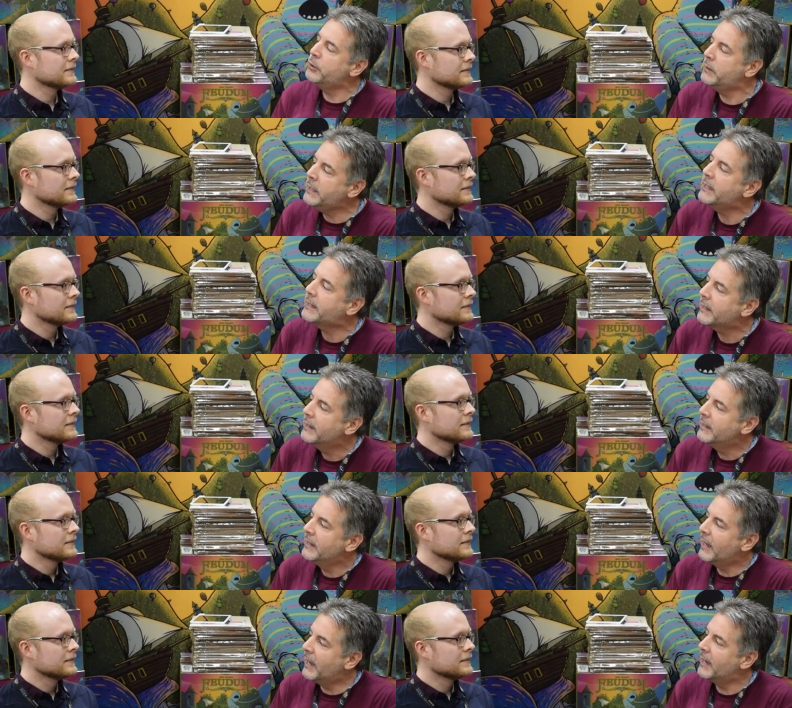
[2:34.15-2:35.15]
Speaker 1: unique
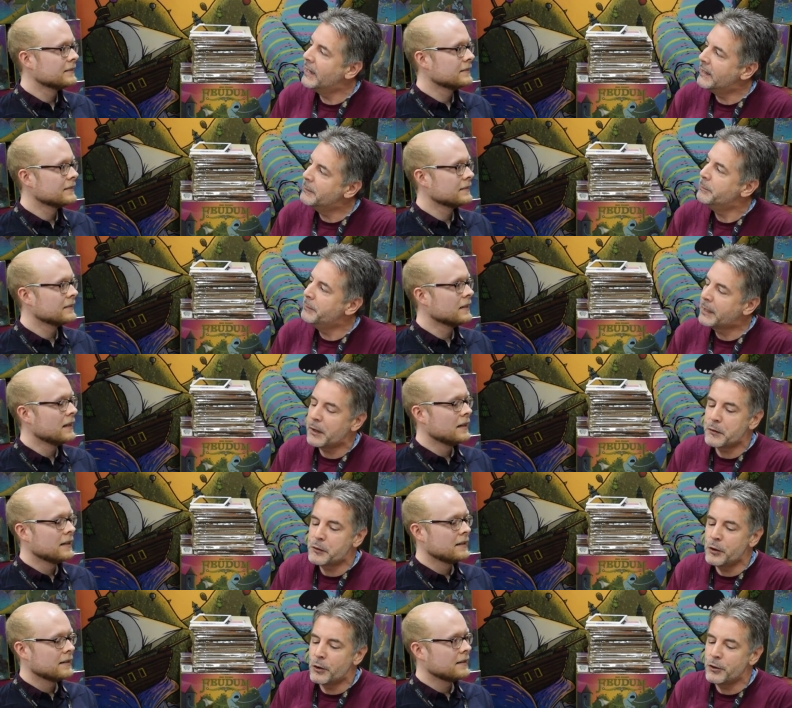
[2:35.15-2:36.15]
uh, because
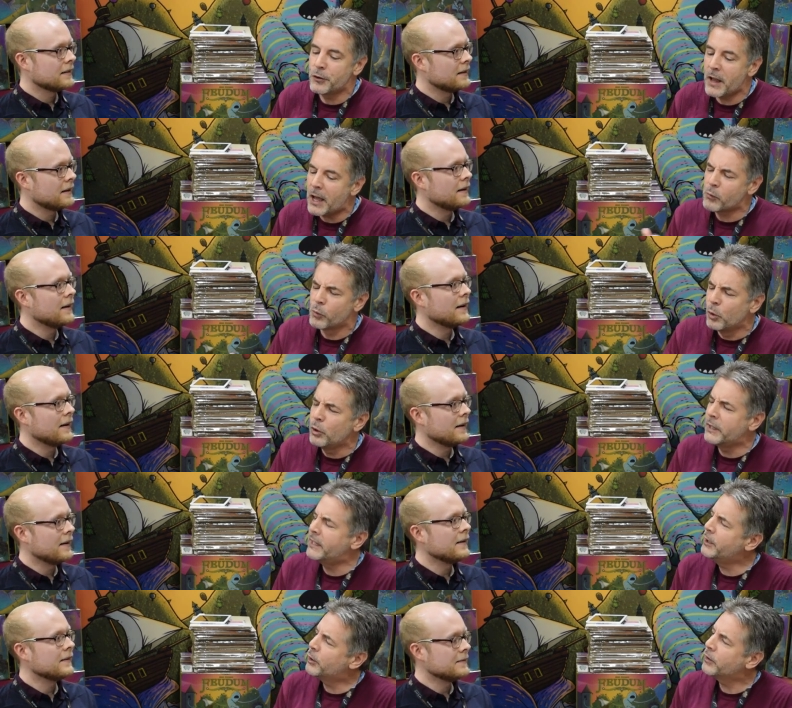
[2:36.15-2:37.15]
you know you're not
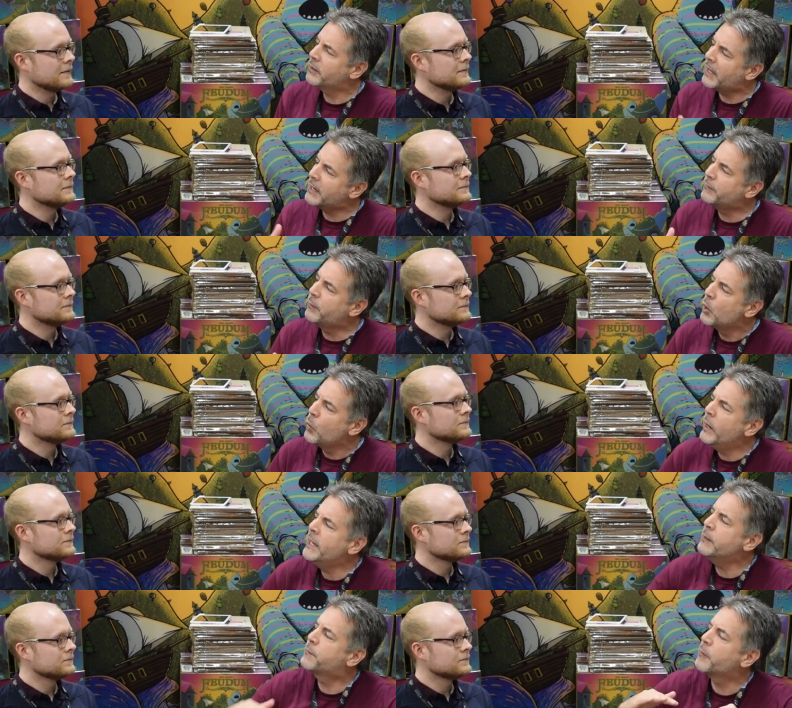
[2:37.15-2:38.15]
ruling, you're kind of
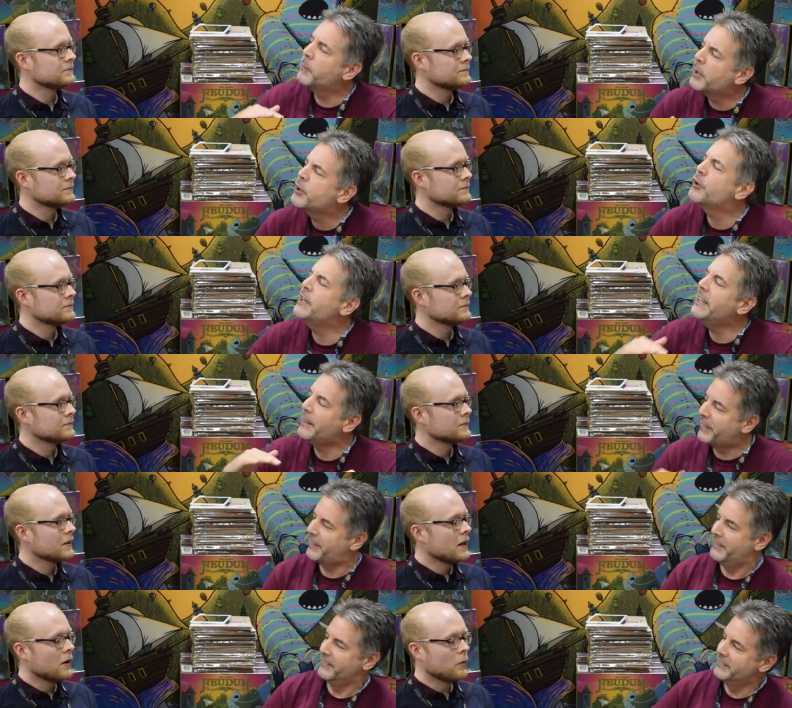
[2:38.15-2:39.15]
winning from underneath
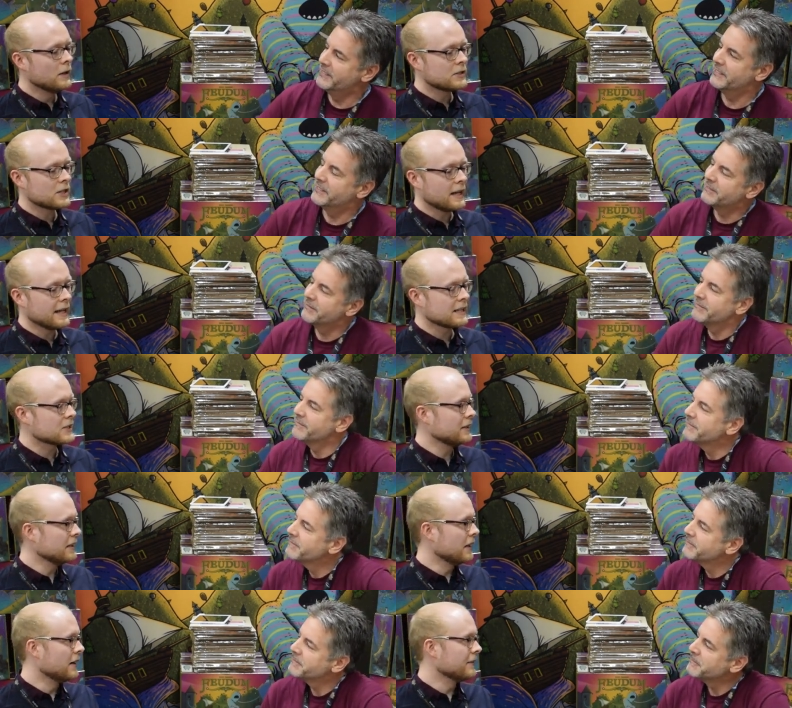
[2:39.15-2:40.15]
which I actually
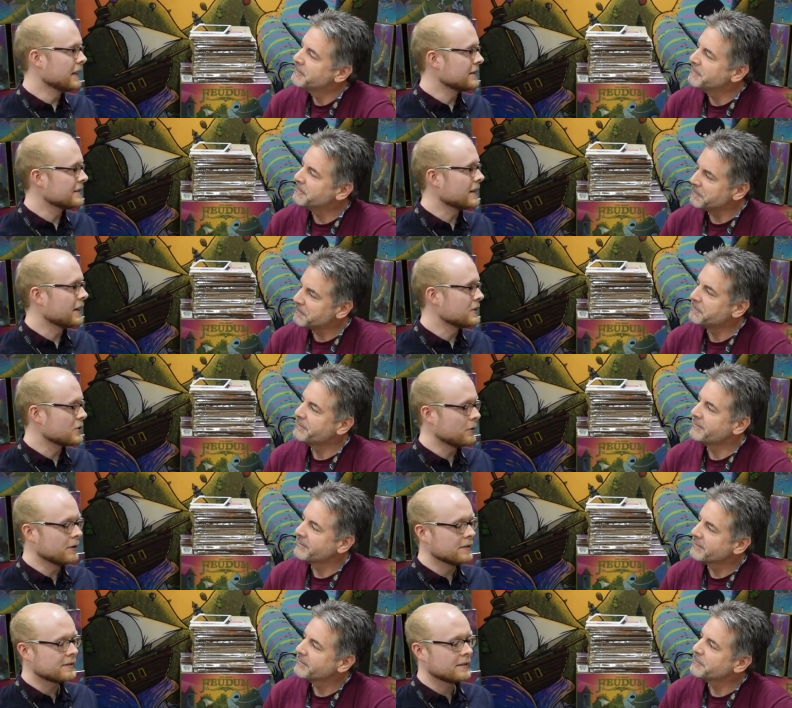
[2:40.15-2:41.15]
Speaker 2: love that design
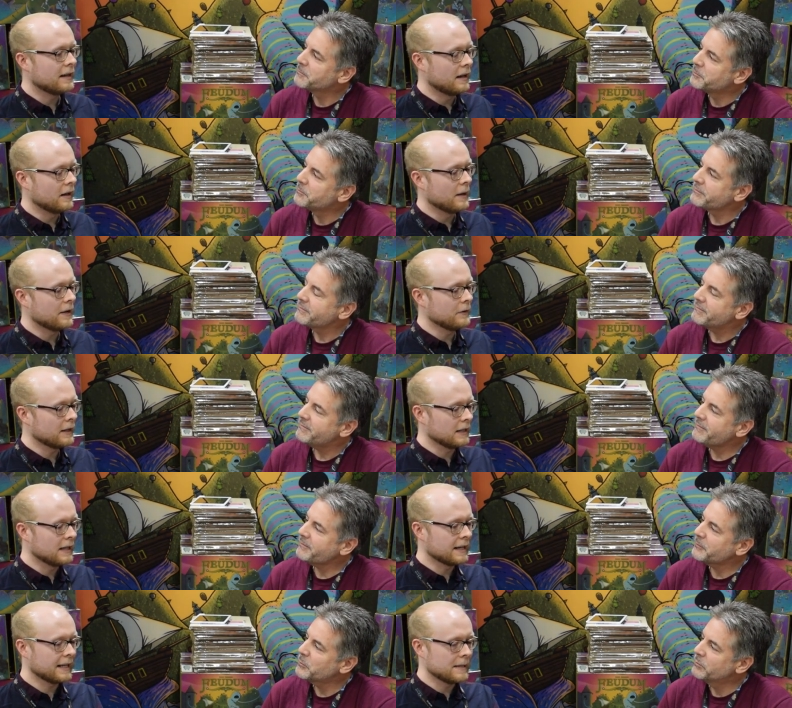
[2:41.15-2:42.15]
choice. Uh, I feel like a
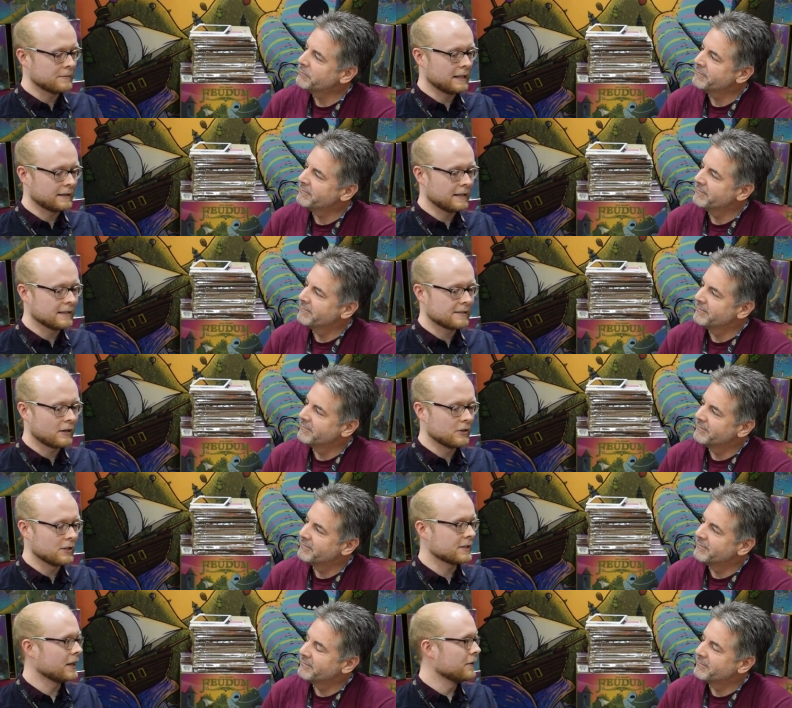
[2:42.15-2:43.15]
lot of games like this are
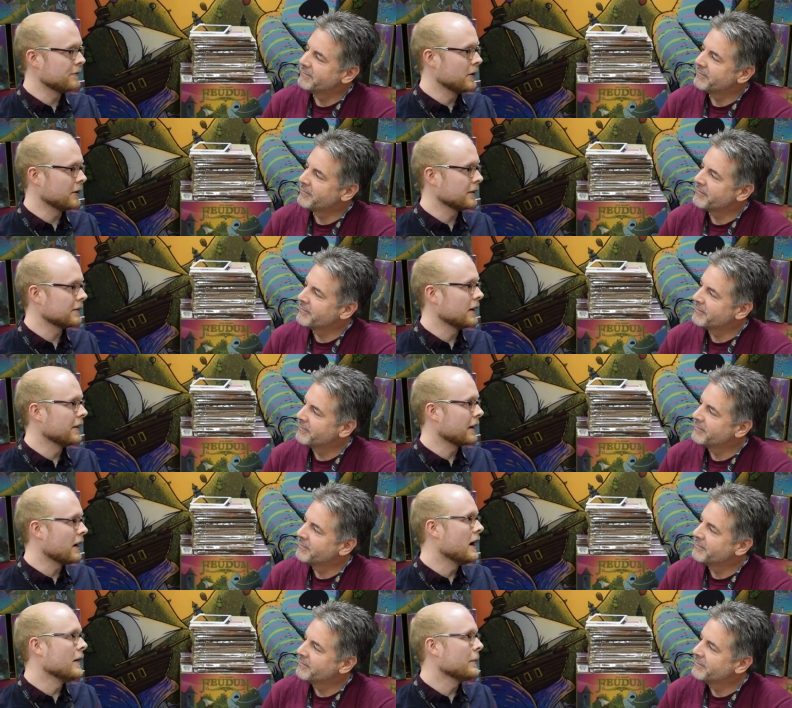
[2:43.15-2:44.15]
just going to focus on the
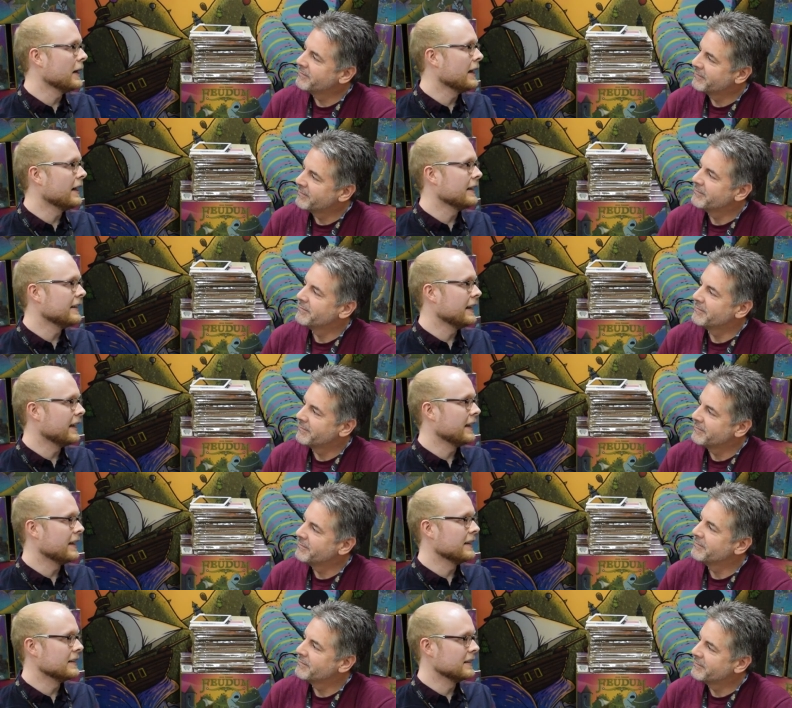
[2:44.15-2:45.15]
combat
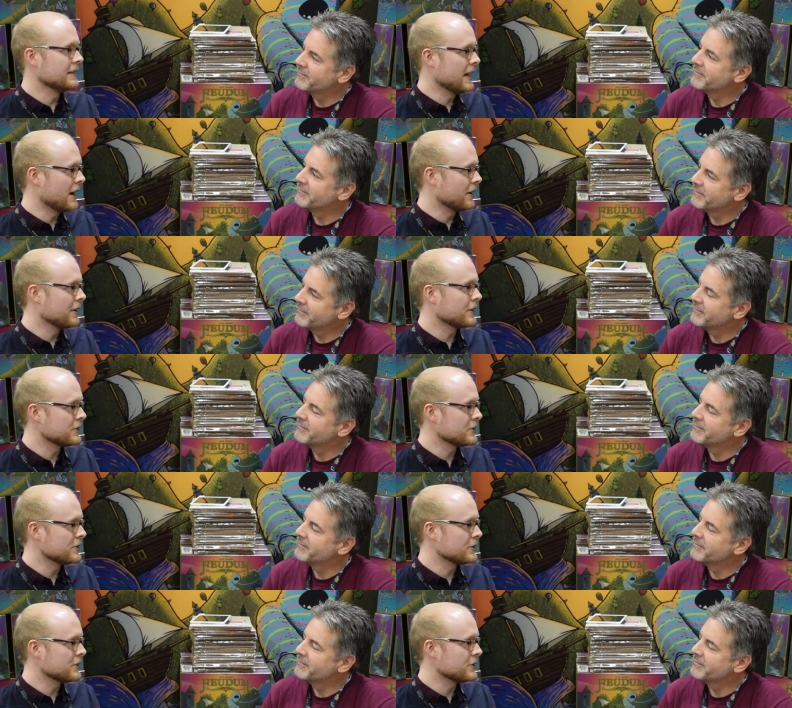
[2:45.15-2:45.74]
and the area